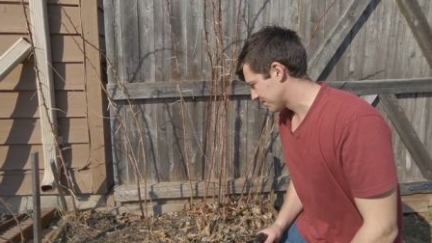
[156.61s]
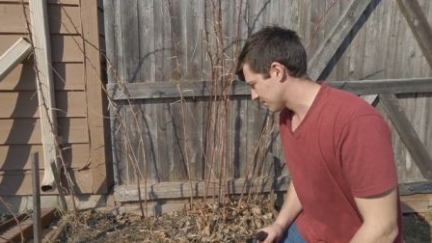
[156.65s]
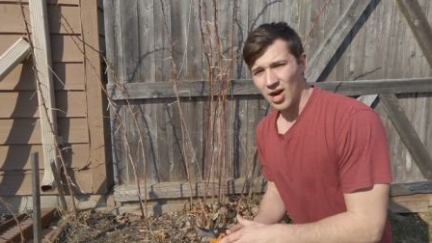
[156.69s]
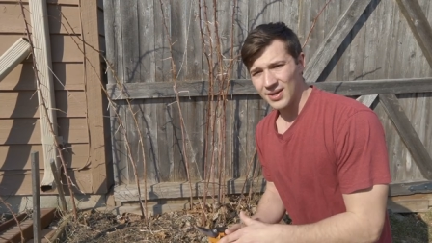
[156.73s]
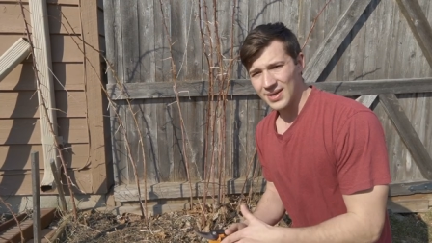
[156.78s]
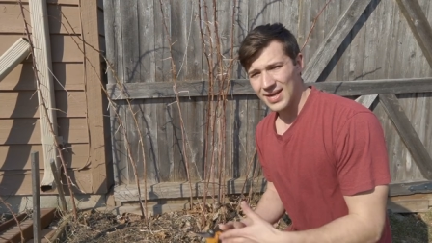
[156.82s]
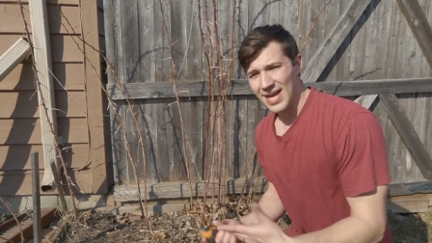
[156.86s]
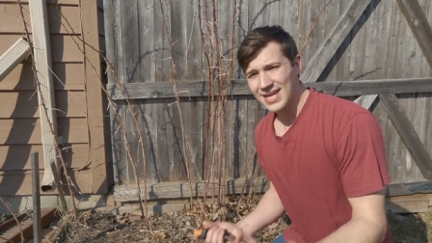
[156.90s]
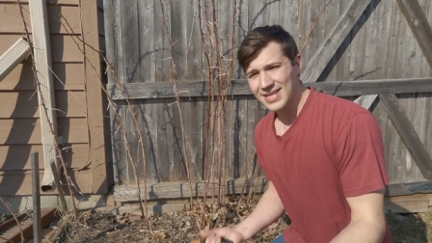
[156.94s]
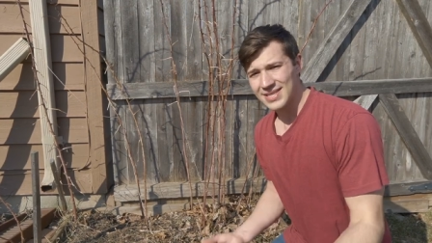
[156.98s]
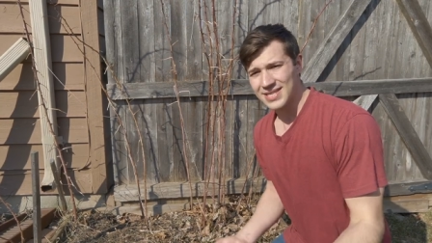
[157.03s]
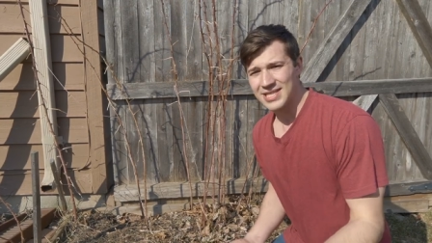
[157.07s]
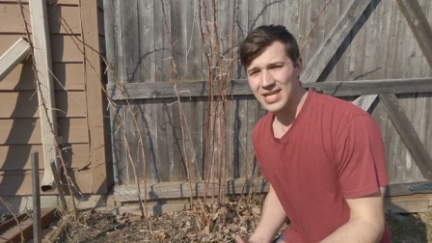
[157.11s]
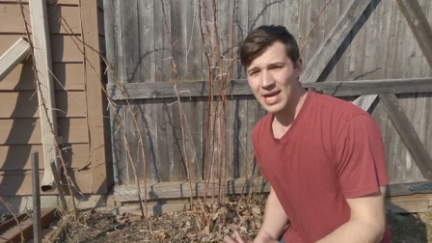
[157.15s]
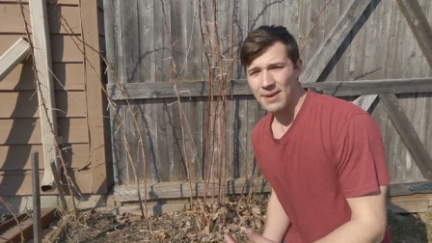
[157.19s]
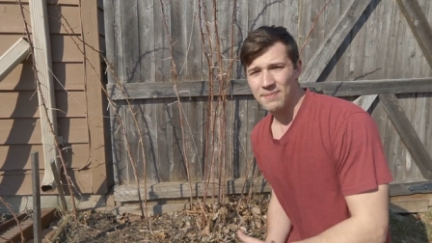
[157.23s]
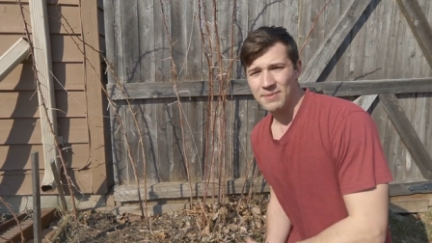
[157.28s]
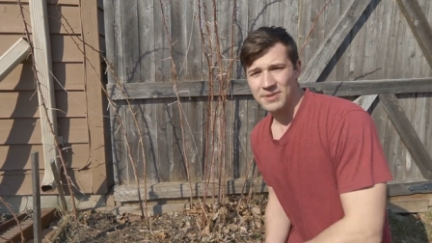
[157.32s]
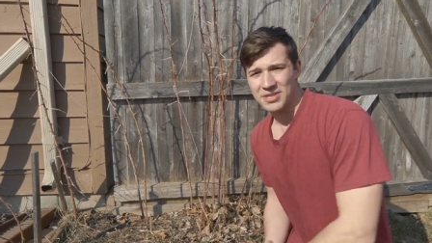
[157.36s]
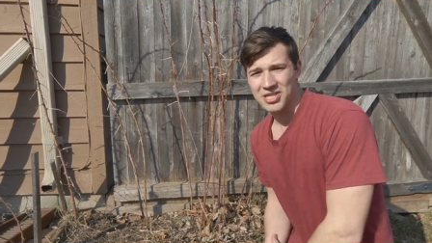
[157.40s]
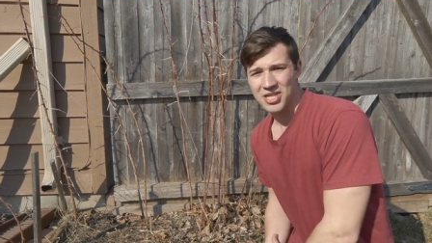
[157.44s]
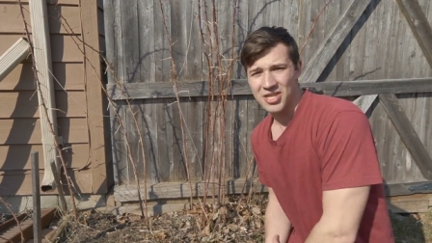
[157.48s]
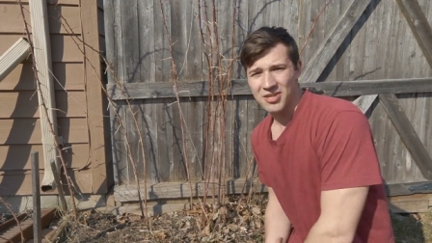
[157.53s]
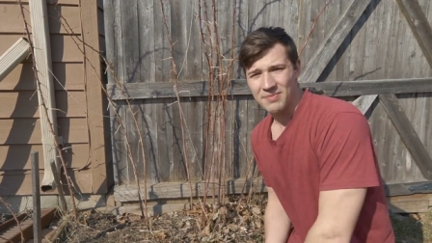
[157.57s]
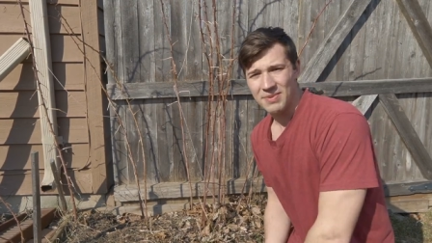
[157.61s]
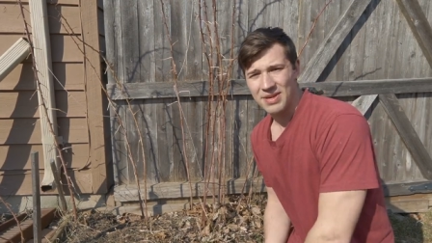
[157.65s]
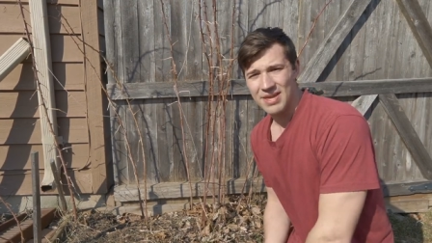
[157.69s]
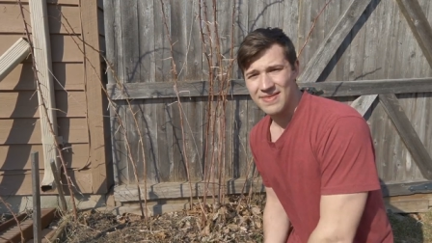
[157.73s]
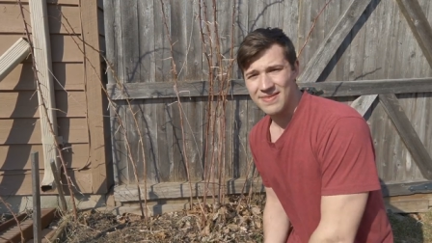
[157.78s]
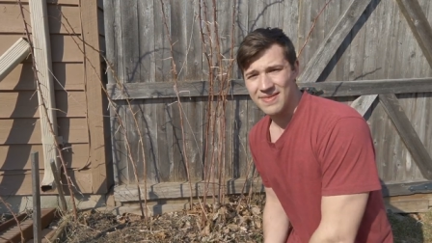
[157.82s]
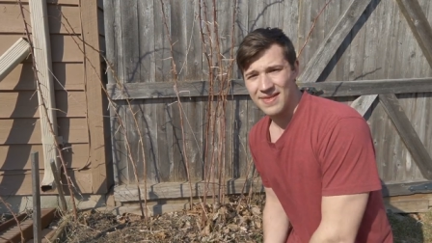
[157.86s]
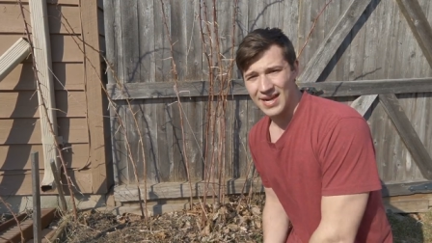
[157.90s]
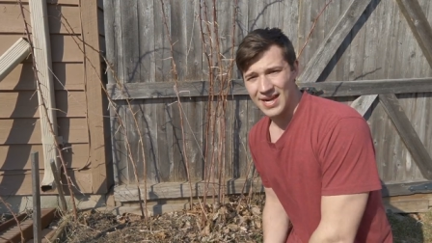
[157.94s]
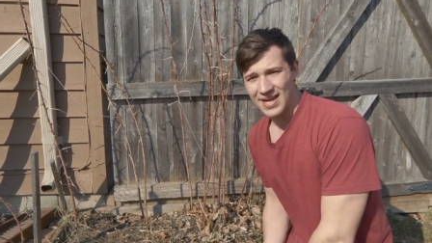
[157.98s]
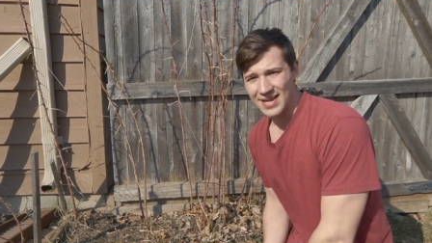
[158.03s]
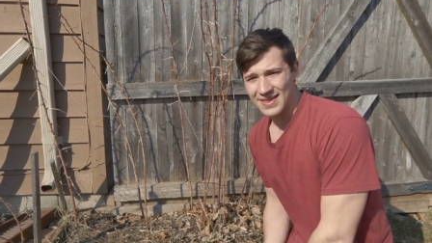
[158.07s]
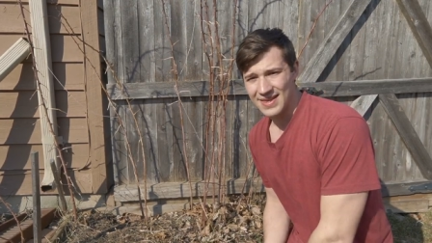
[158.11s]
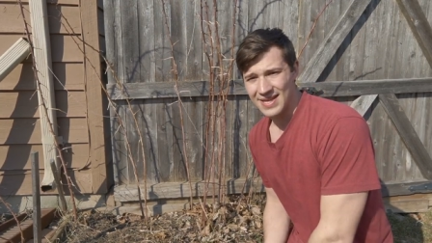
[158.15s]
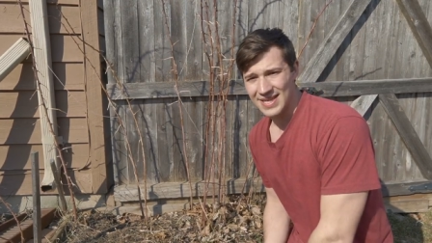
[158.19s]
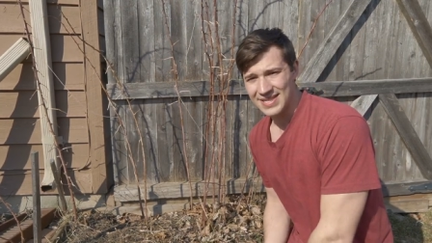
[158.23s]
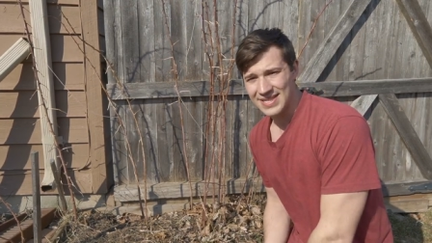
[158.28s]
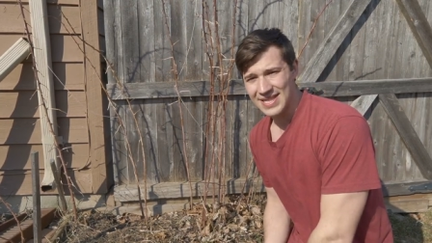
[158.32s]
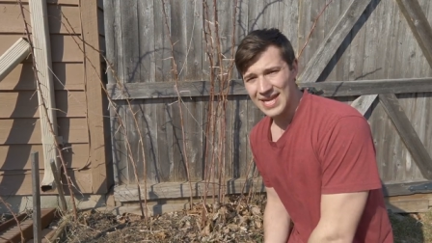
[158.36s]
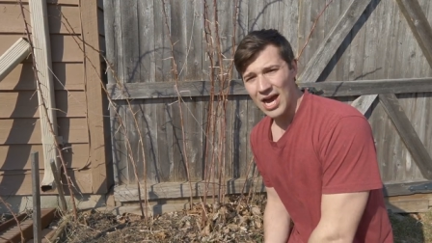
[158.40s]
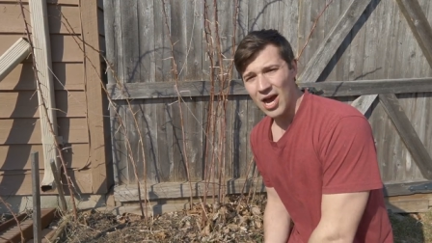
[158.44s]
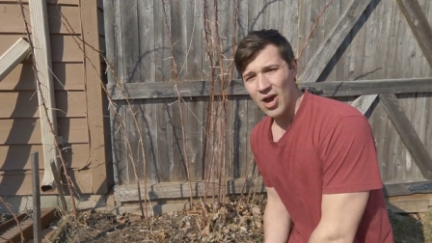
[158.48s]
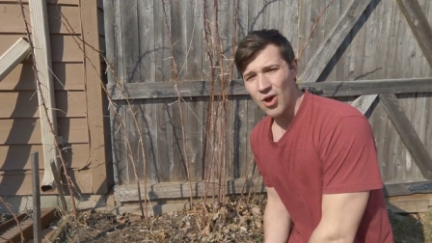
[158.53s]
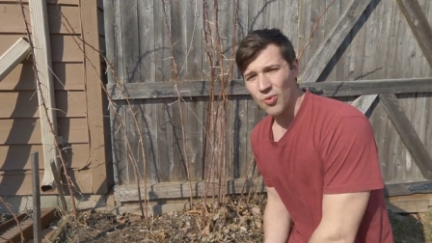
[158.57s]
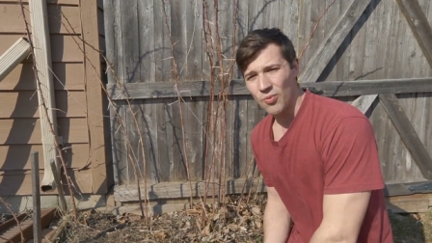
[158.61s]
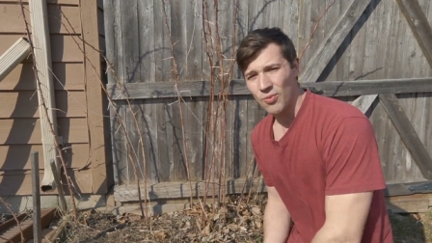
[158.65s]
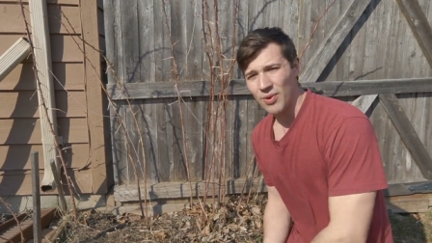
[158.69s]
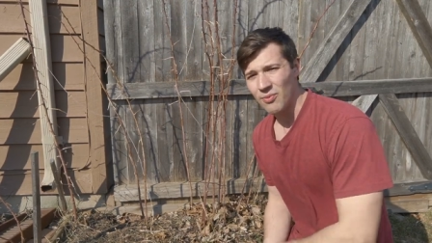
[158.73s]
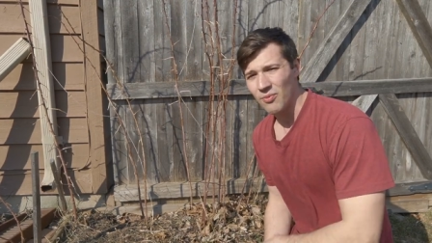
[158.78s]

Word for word: Our next step is gonna be thinning these out.